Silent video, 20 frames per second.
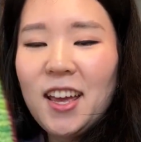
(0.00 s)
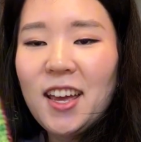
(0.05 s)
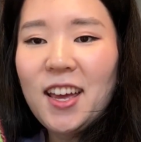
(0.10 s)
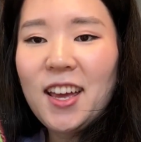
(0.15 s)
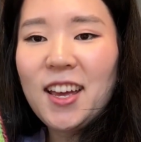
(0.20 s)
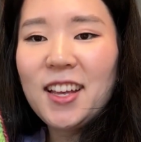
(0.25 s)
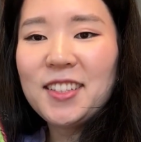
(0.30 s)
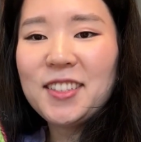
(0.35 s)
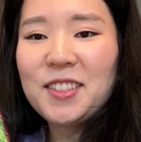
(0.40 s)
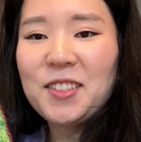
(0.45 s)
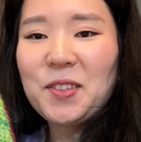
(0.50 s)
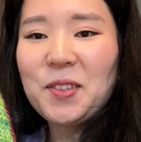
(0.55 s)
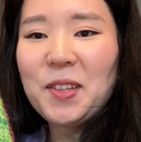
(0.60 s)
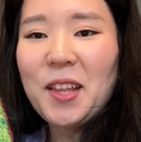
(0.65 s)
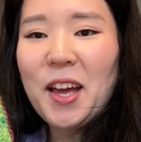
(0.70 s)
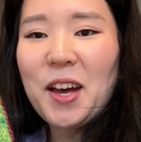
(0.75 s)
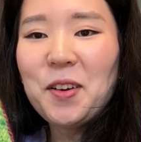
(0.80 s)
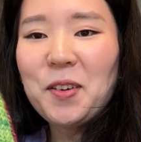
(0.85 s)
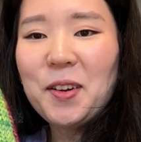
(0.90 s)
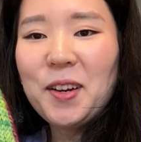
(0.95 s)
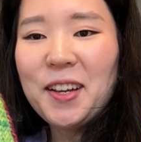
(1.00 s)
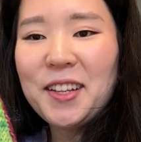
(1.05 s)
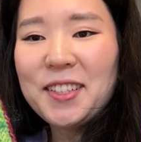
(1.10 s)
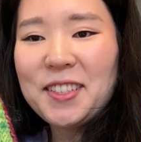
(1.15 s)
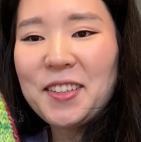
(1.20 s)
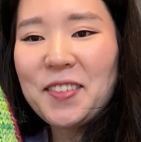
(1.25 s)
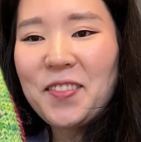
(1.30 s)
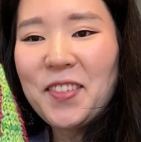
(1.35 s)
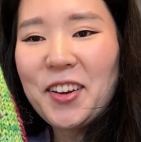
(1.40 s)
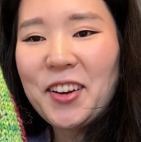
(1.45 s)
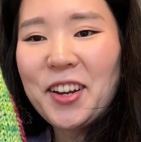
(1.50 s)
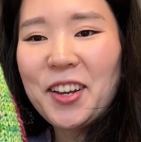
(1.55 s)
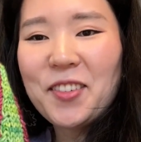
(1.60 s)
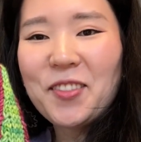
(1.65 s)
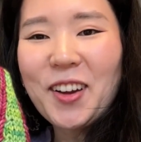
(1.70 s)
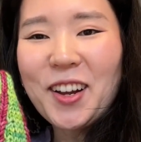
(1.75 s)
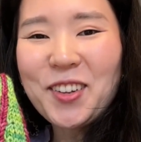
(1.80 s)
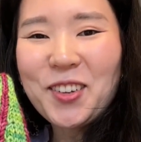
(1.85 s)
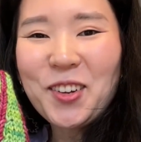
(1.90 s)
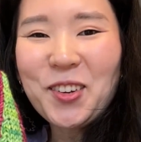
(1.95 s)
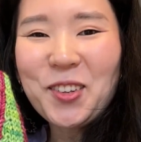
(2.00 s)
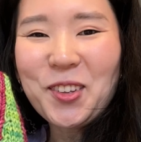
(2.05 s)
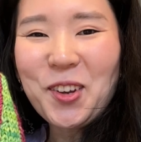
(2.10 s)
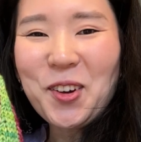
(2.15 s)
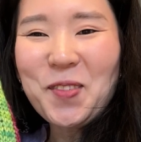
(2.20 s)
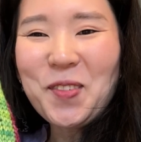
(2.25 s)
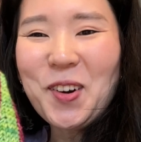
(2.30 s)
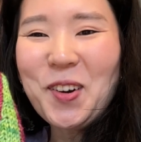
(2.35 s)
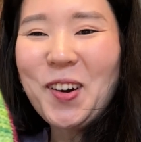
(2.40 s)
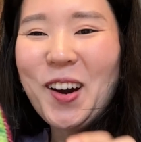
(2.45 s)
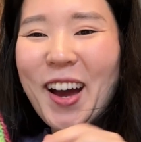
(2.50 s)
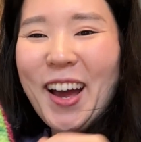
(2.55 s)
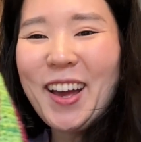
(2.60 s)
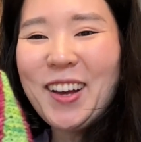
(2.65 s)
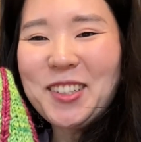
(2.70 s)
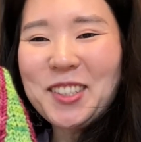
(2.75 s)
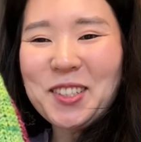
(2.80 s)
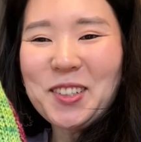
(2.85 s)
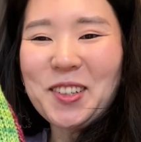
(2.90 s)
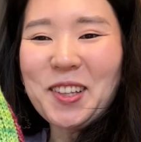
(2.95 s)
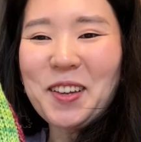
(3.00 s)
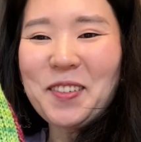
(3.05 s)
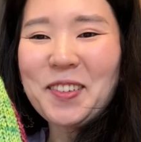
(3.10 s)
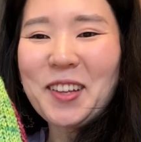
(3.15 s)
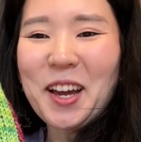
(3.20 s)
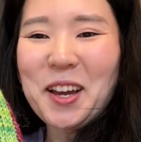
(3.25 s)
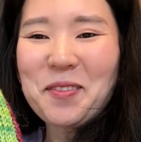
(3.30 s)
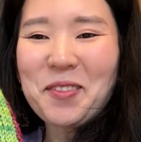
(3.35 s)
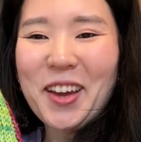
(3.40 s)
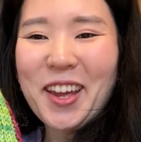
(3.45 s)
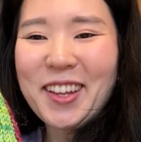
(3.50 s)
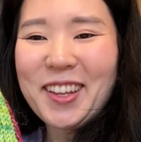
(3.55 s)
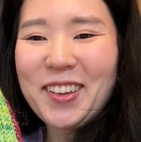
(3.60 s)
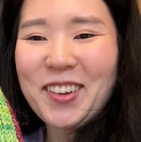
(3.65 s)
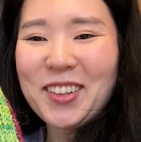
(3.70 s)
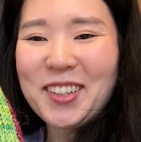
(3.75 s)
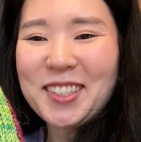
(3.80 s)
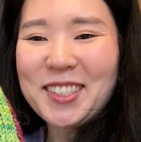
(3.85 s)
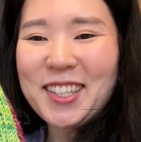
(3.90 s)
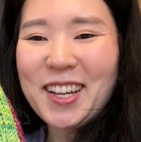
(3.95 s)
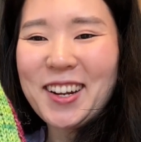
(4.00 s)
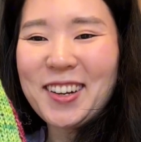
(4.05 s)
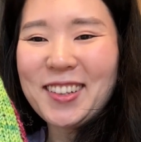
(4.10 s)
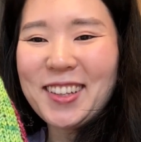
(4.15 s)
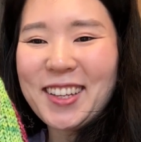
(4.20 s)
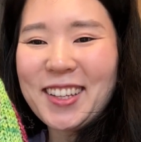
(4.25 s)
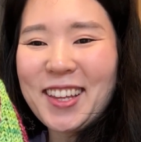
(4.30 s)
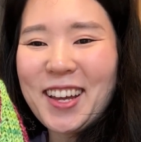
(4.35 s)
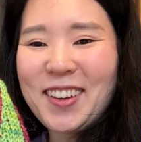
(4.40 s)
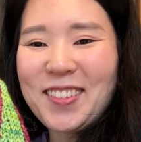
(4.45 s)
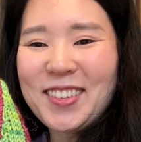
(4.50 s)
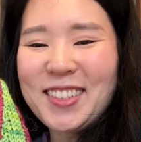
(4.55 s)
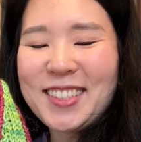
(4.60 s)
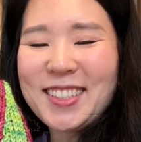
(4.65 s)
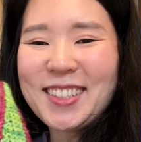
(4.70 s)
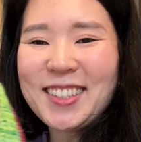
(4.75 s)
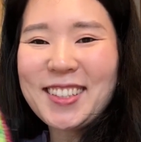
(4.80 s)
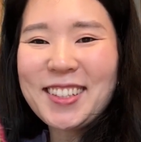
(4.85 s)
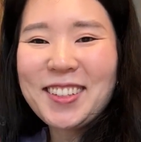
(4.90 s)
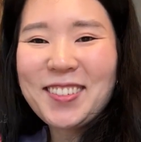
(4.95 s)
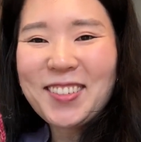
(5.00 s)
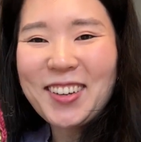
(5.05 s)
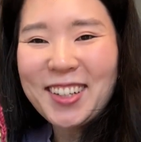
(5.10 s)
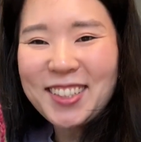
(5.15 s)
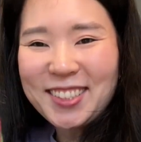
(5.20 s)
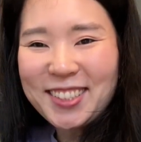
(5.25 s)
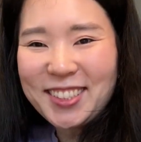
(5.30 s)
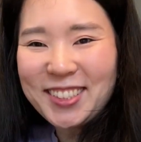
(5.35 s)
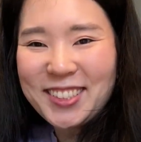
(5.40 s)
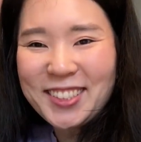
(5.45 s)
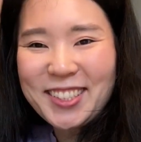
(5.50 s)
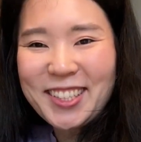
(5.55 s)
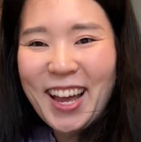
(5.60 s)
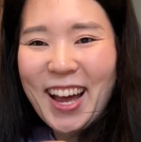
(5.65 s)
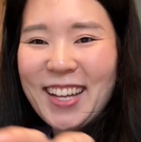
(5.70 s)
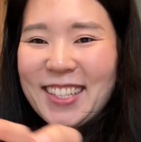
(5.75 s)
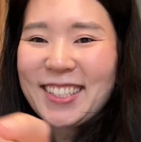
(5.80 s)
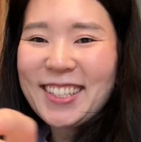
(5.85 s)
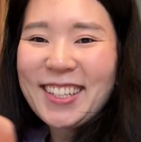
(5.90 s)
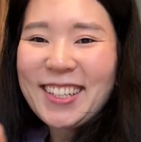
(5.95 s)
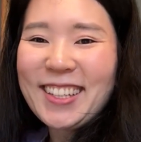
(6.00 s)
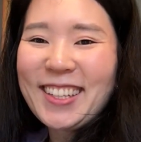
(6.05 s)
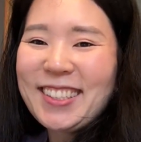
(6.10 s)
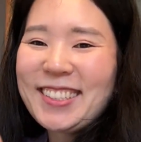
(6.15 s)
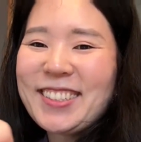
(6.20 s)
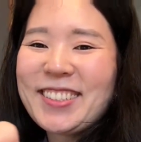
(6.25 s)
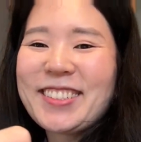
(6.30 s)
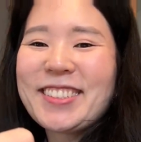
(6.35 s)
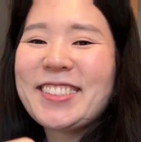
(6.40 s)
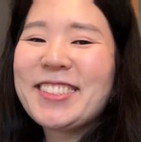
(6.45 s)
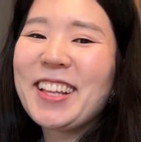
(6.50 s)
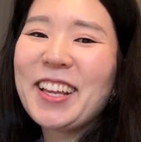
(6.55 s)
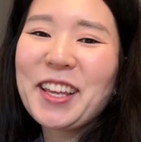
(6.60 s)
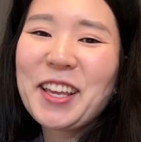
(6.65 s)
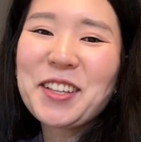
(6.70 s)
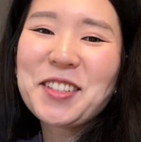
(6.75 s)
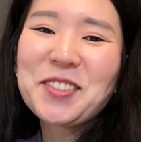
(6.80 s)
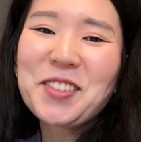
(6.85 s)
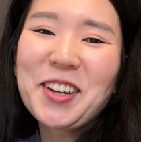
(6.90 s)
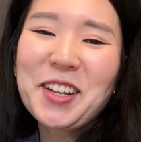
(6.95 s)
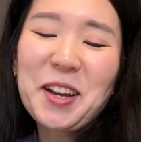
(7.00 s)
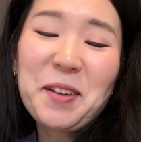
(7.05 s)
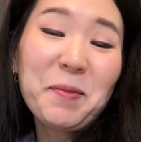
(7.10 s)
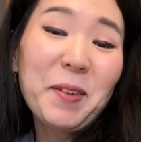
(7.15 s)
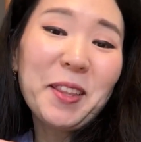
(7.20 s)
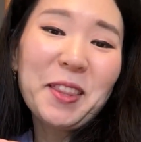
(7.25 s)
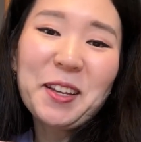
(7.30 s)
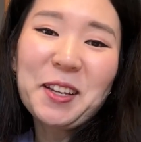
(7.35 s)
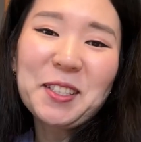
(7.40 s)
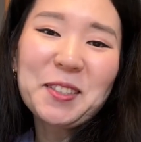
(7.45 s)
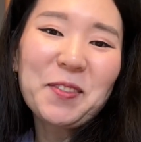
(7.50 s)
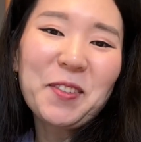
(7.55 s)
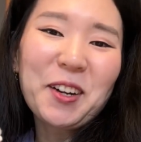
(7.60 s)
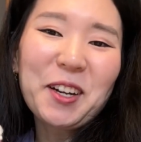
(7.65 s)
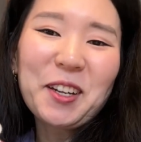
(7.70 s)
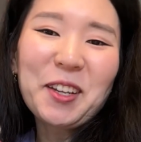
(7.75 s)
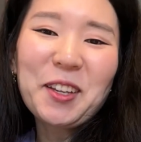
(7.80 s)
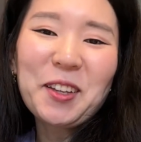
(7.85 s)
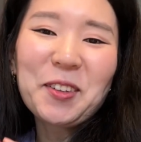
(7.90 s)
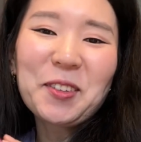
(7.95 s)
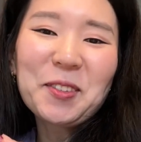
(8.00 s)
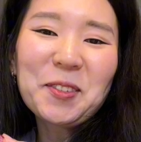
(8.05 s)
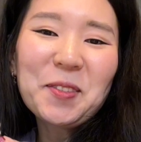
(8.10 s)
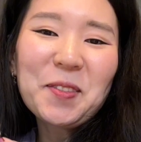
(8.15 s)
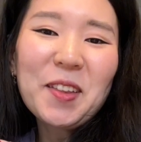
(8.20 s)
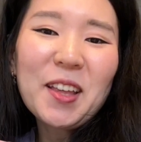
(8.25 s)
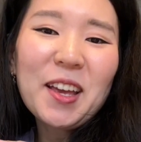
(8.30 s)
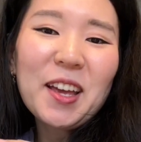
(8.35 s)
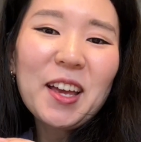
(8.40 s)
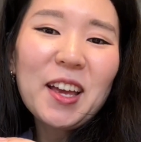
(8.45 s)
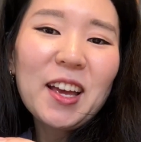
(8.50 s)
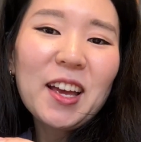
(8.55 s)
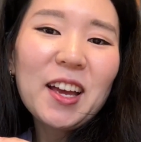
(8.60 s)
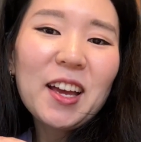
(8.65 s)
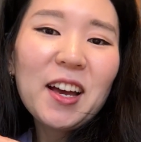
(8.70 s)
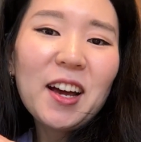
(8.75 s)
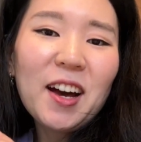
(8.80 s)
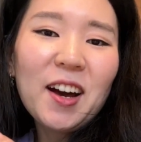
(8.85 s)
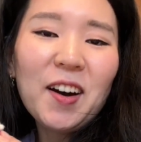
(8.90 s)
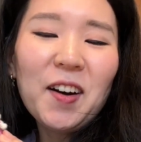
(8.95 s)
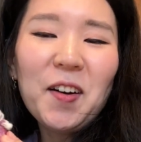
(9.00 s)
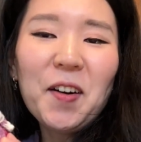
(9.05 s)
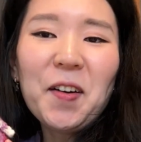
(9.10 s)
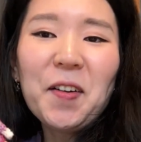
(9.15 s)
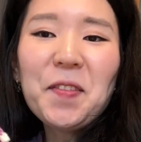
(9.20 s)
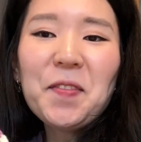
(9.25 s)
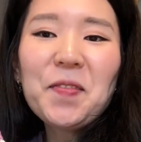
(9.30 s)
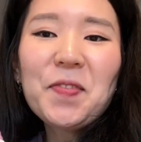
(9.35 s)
And so now it's a very retro gnome. Oh, I also love tying my daughter's hair like that recently, where she just has it sticking straight up. I think it's very cute. Oh.